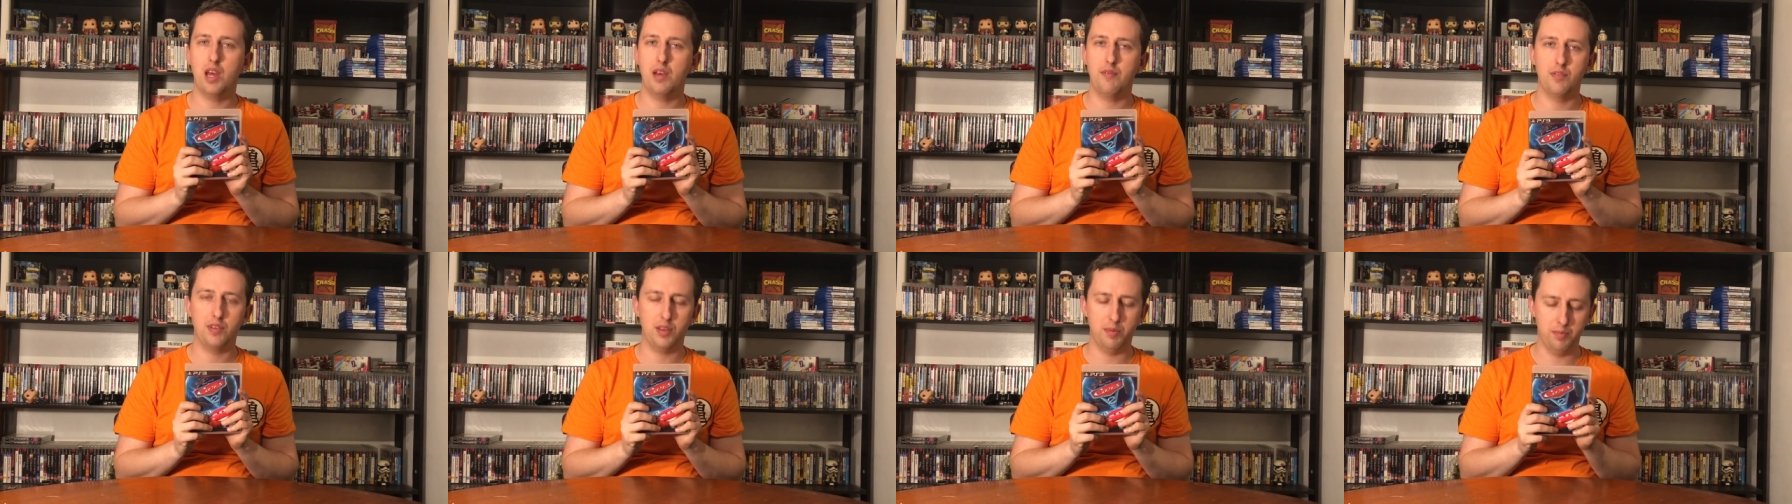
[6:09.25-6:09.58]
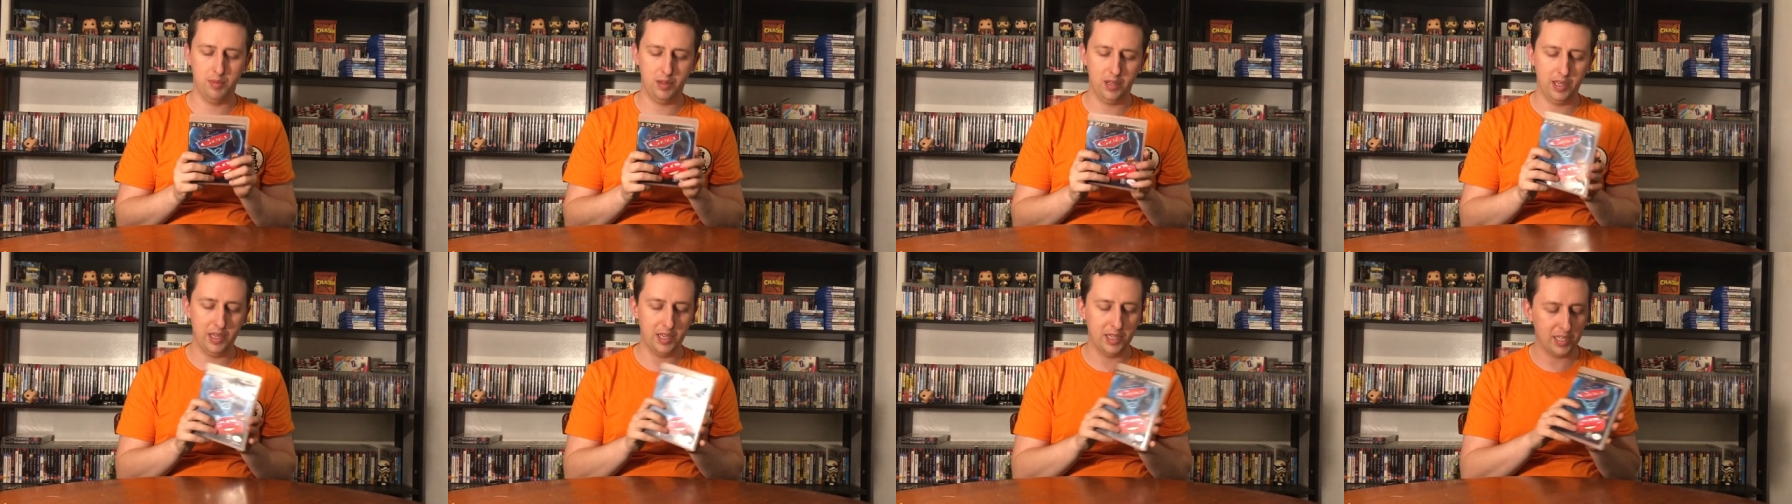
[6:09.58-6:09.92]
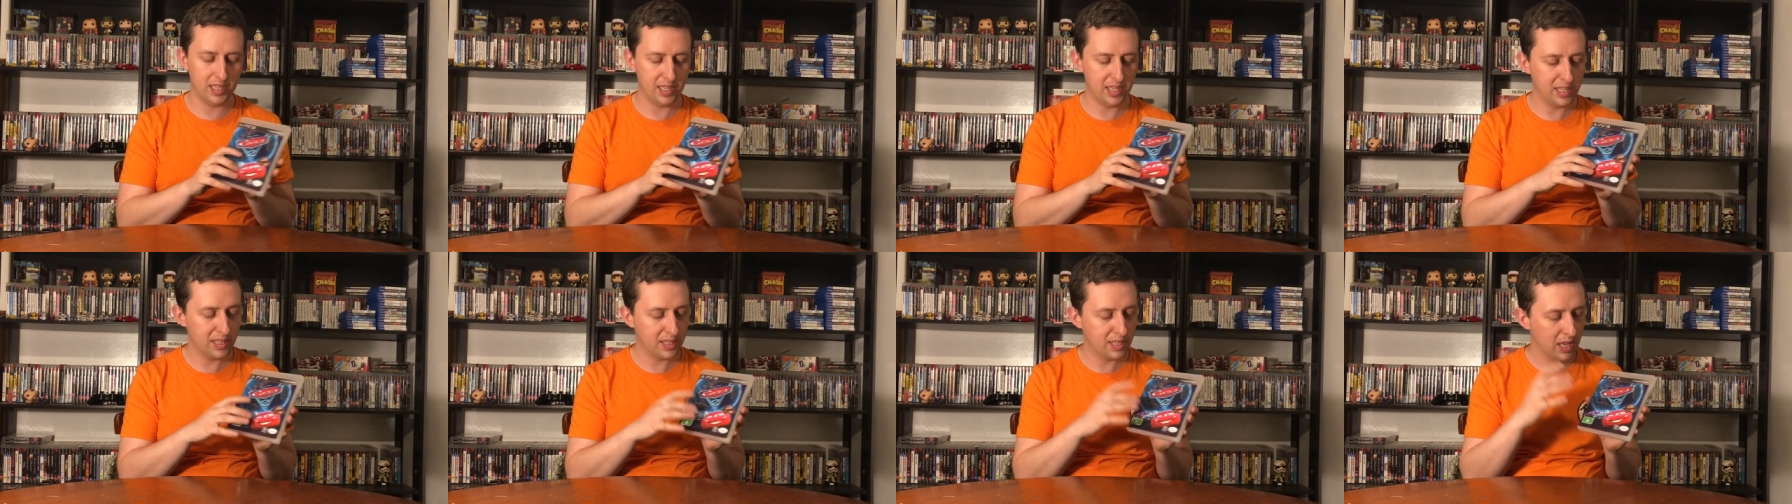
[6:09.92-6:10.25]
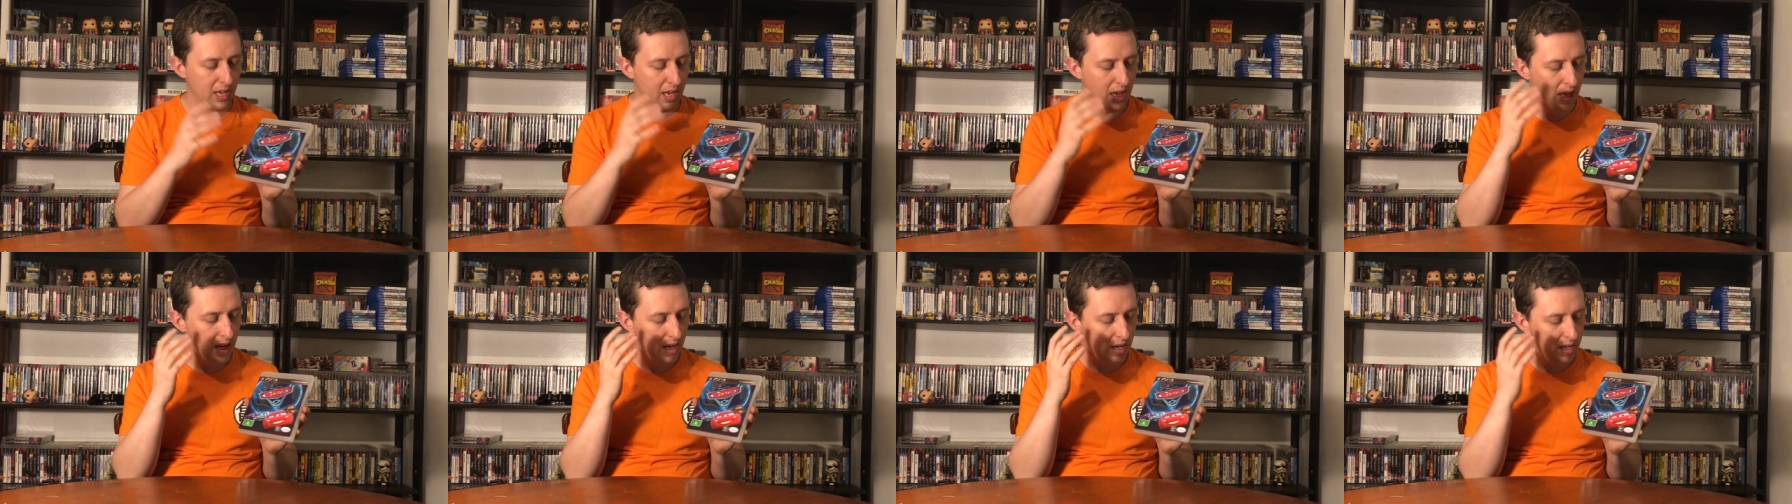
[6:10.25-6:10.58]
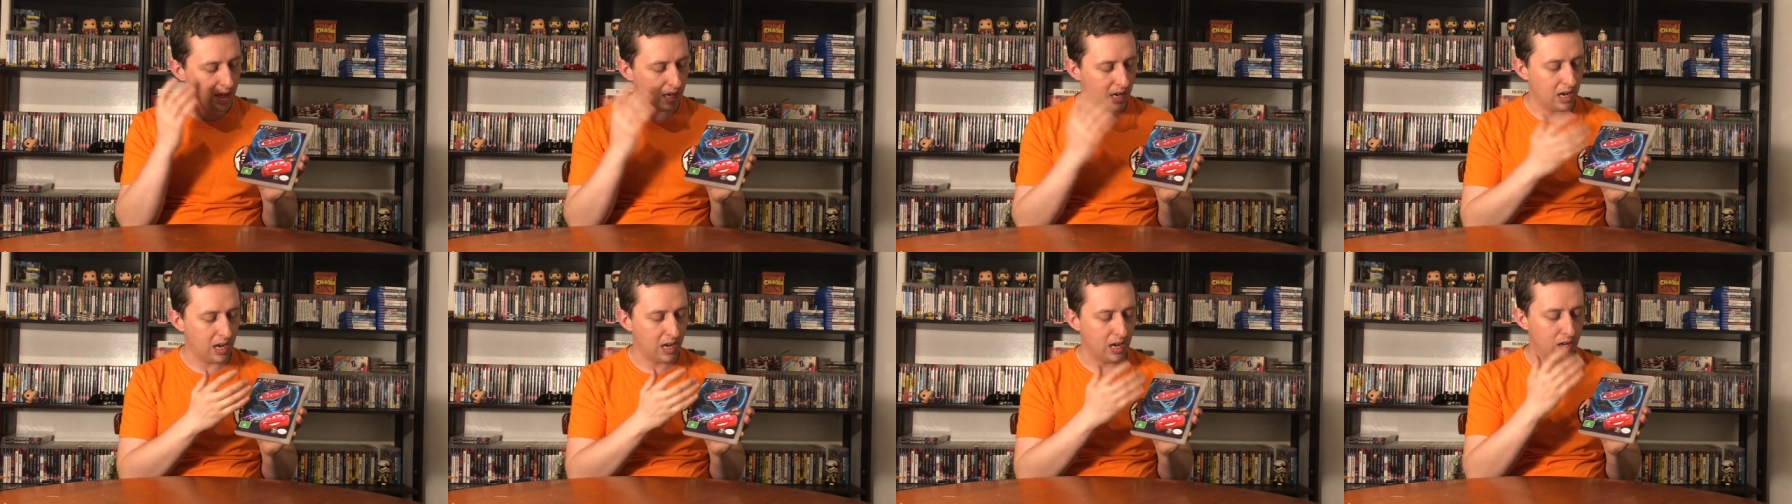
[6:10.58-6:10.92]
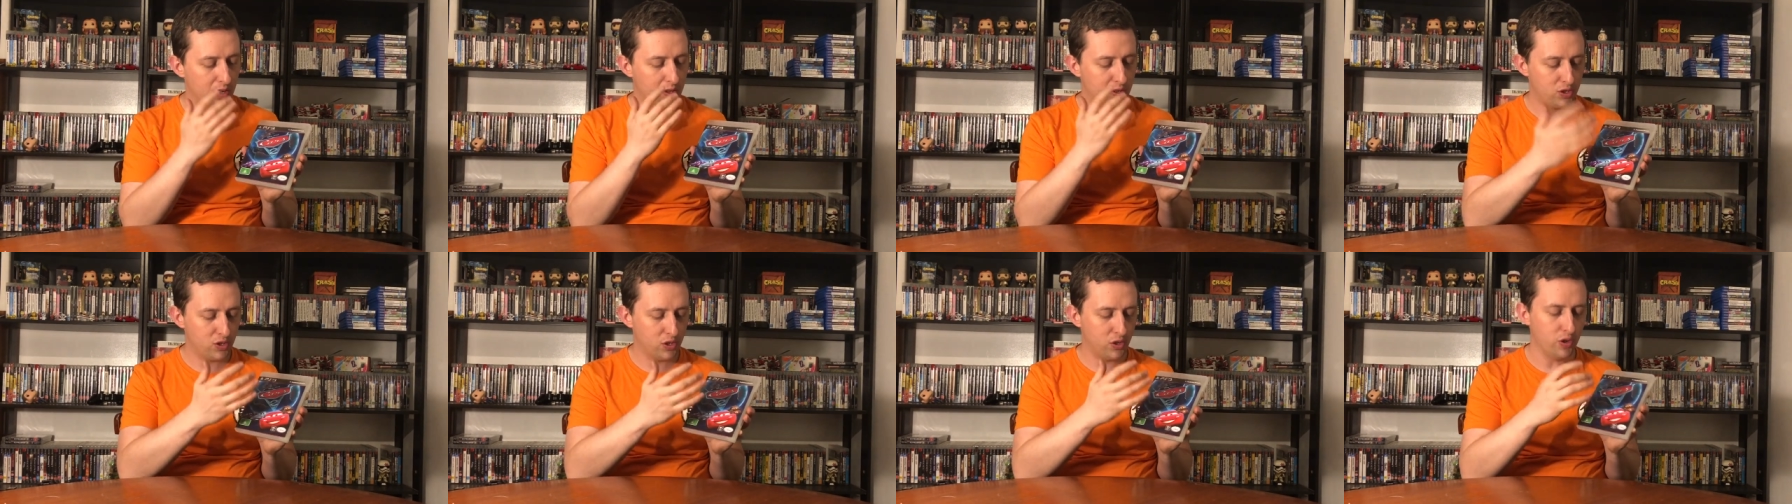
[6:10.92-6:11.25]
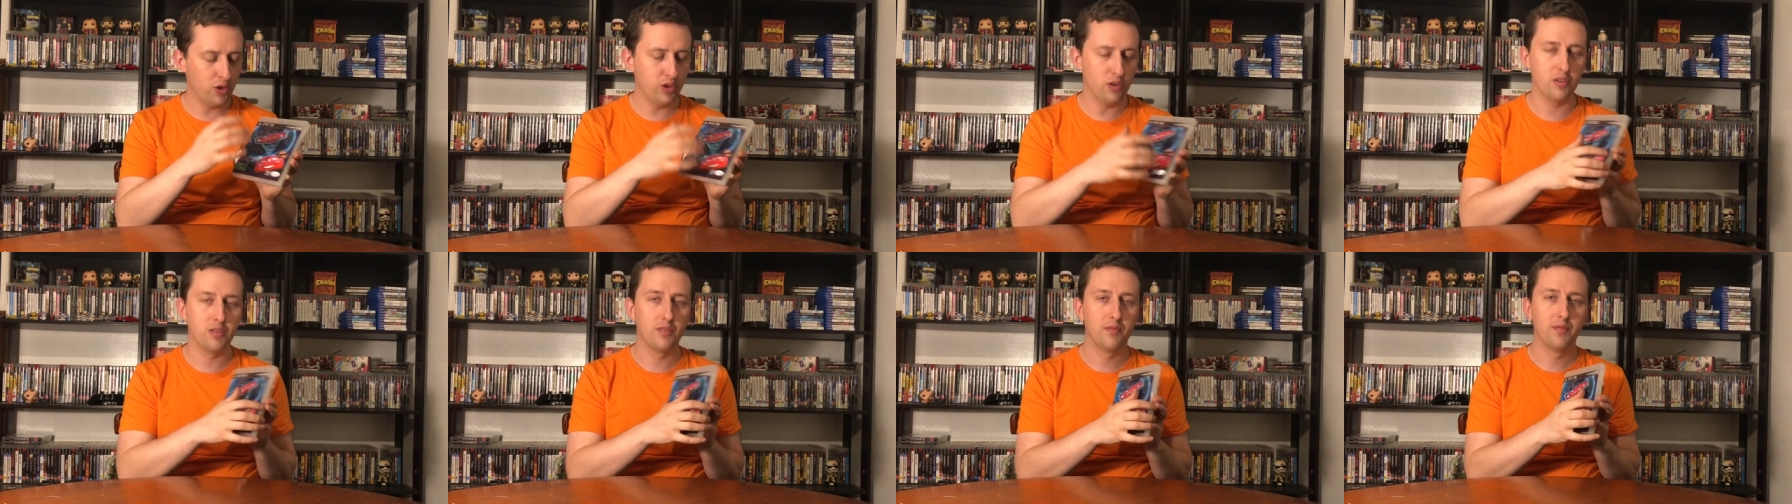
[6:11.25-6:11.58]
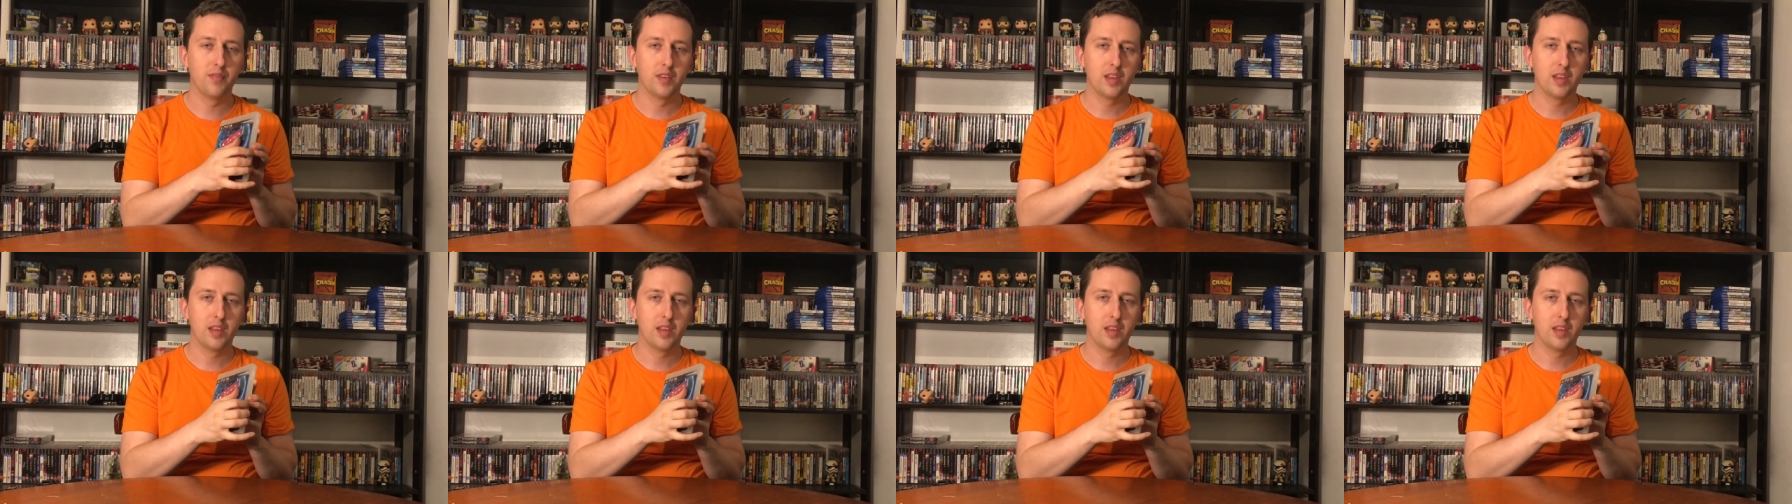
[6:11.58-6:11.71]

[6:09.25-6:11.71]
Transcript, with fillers: have it complete, is Cars 2.